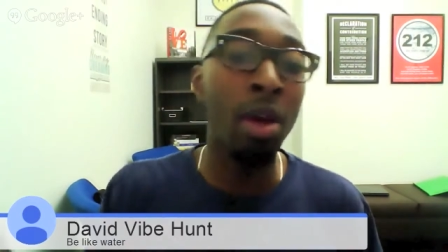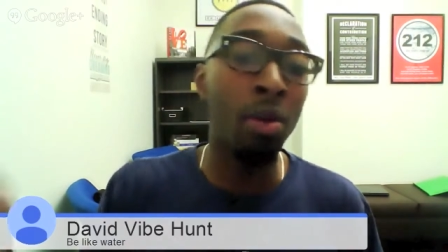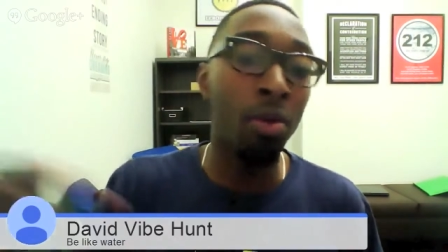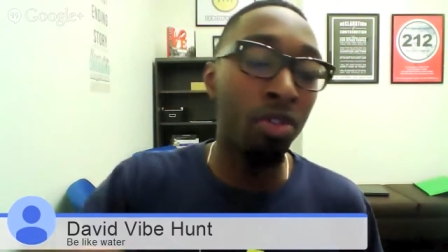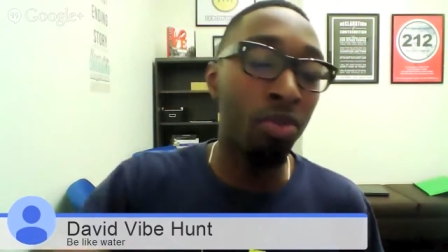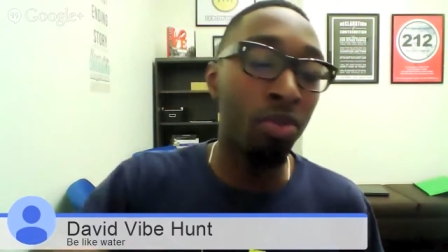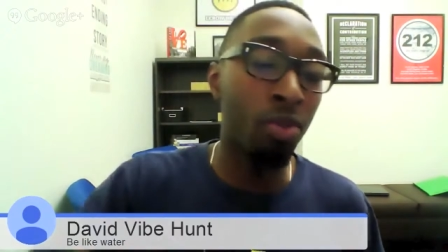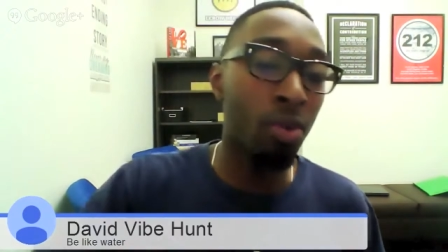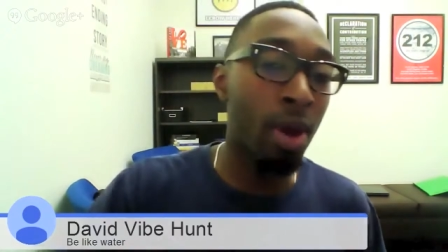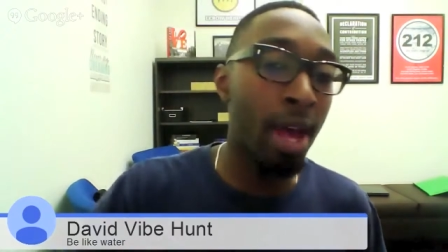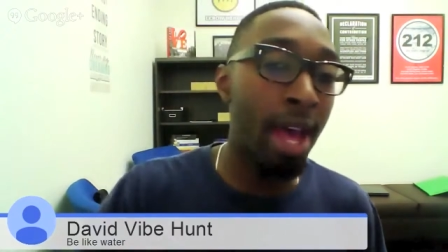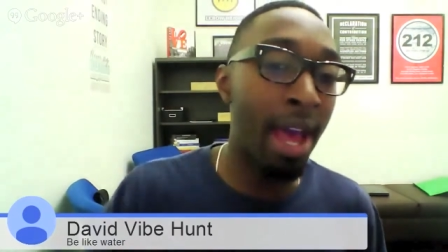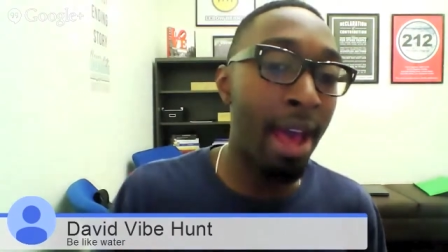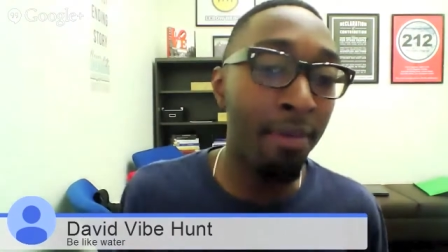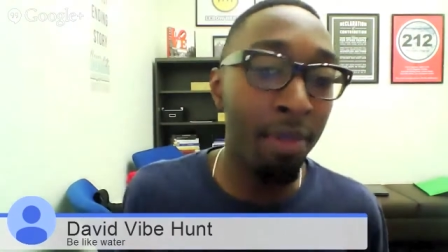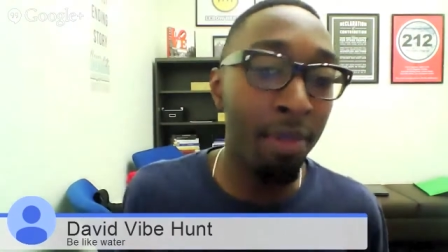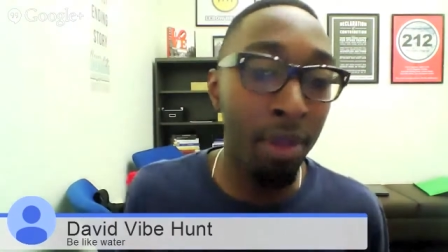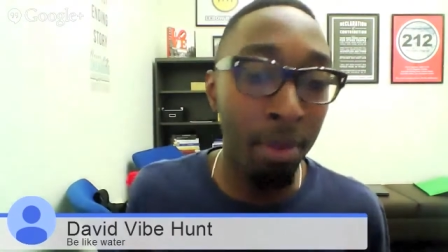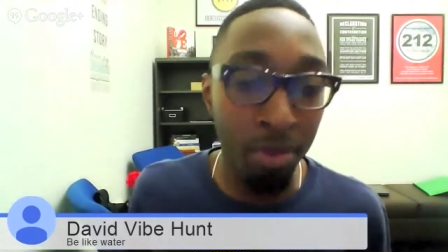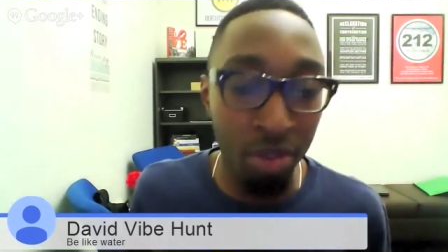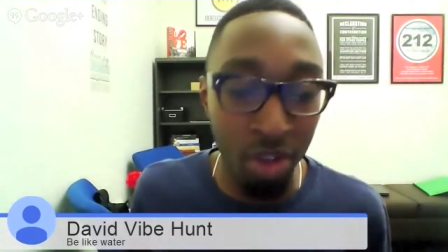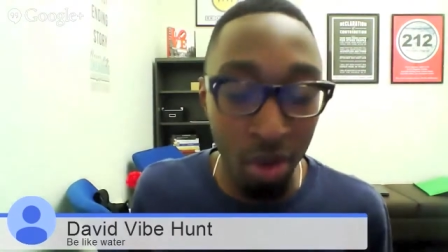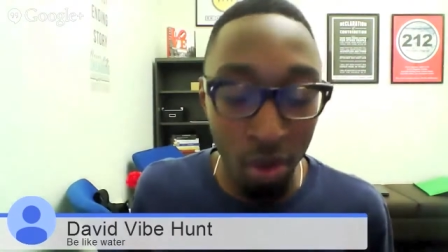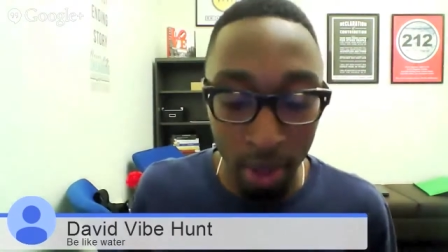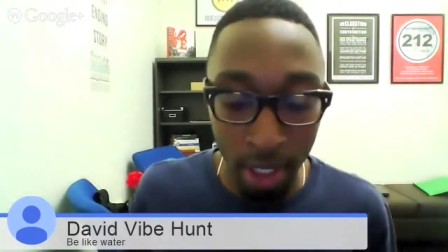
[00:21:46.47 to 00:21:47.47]
which we'll have
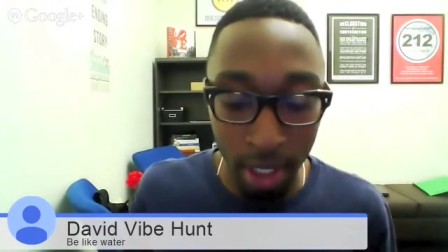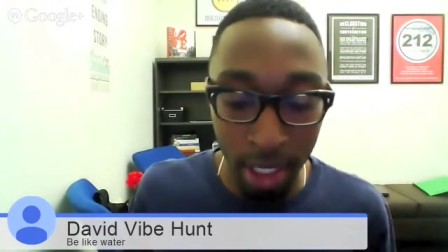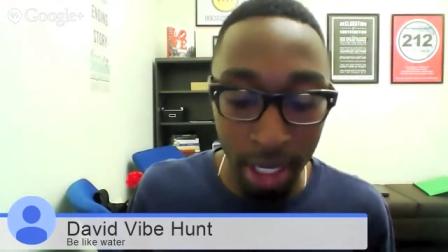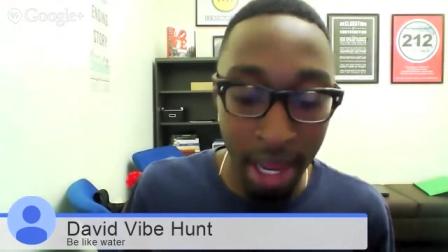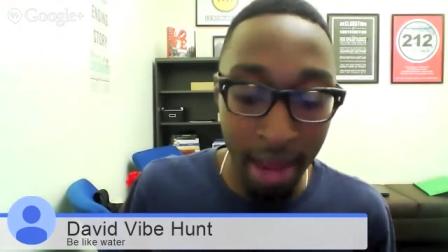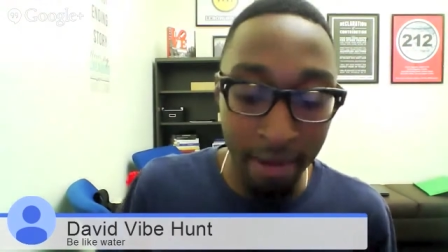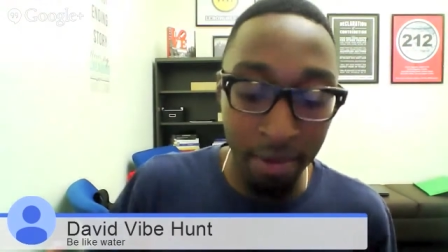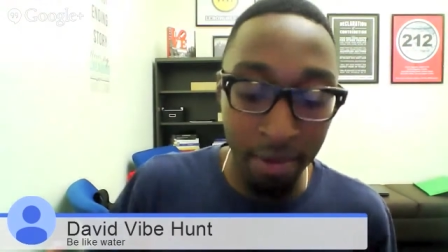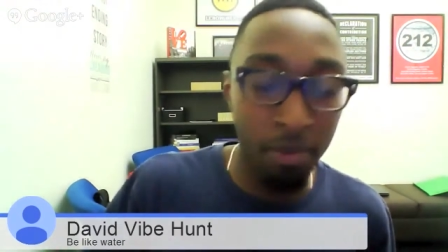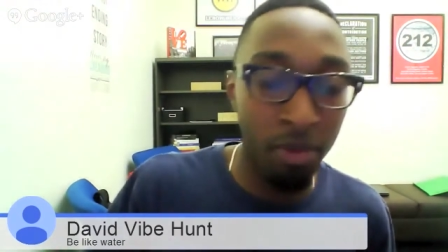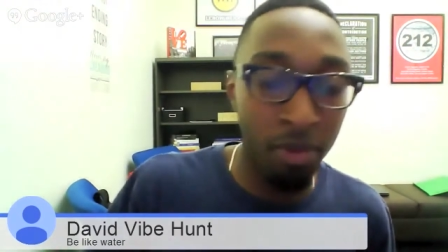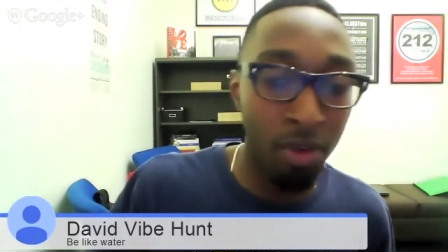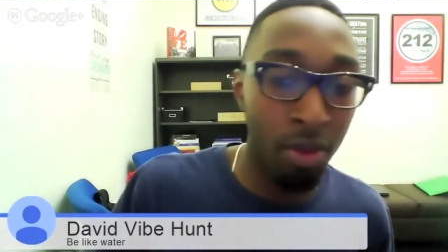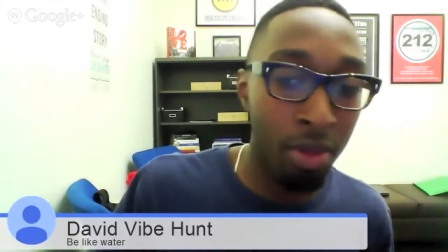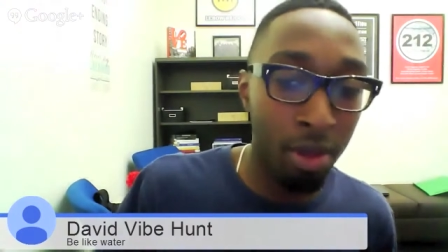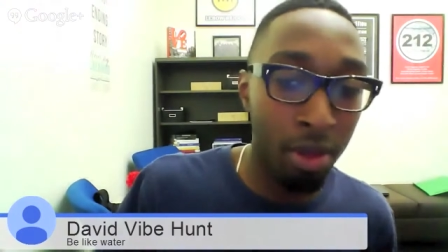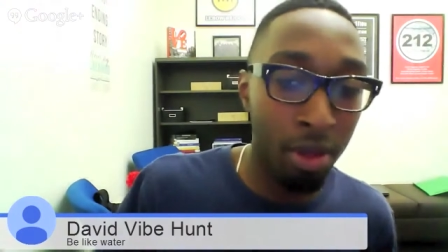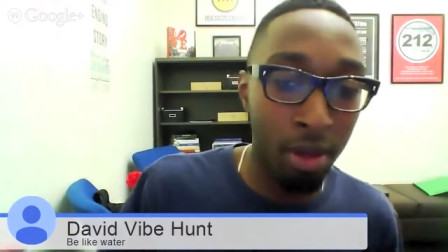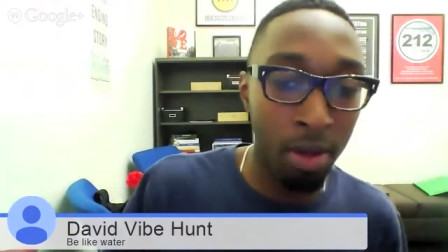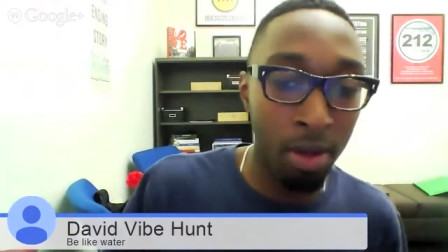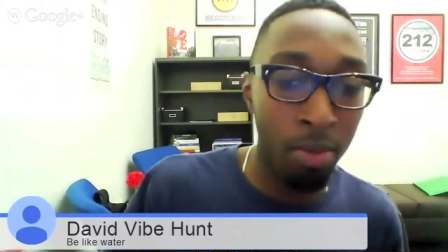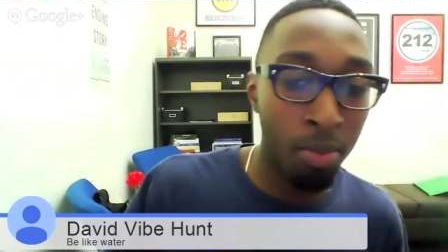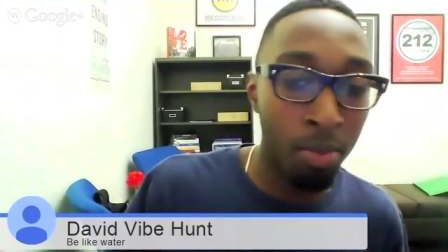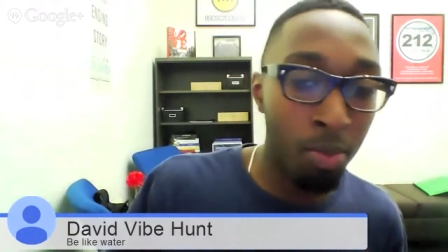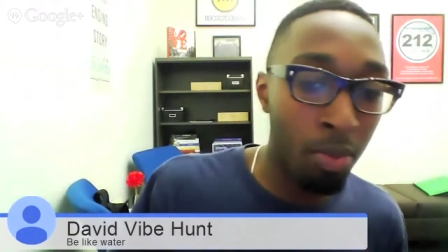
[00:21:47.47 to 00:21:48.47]
them so we can have them for
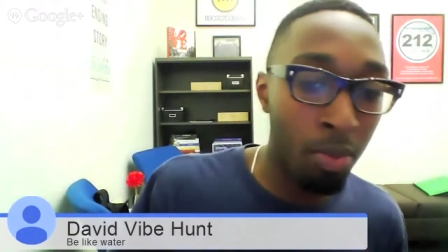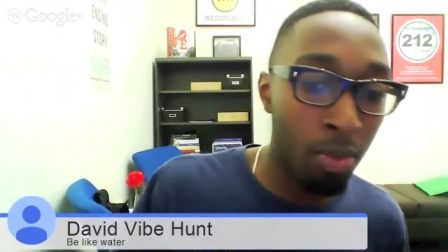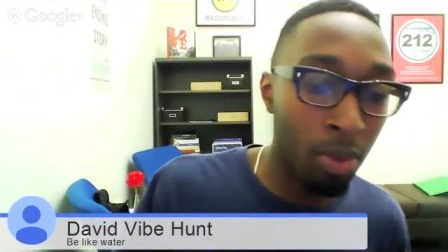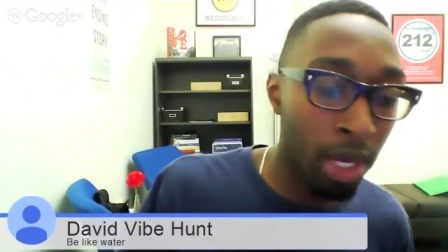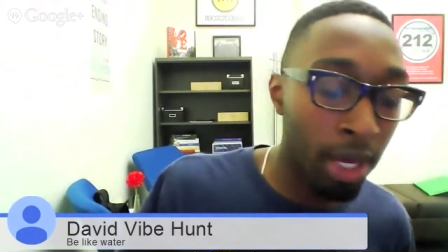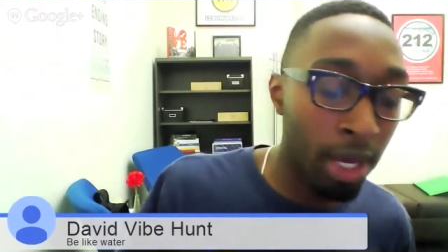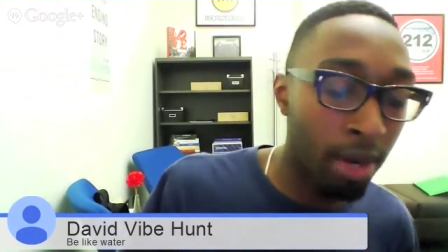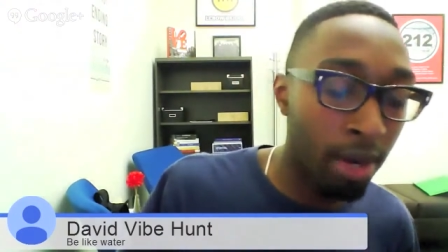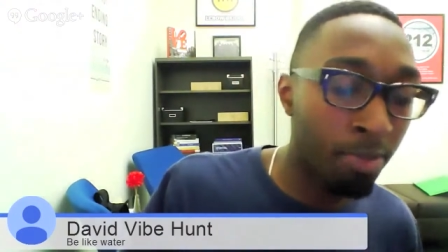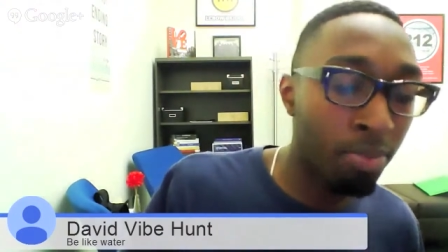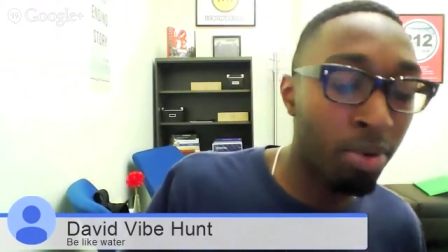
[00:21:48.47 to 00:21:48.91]
the uh,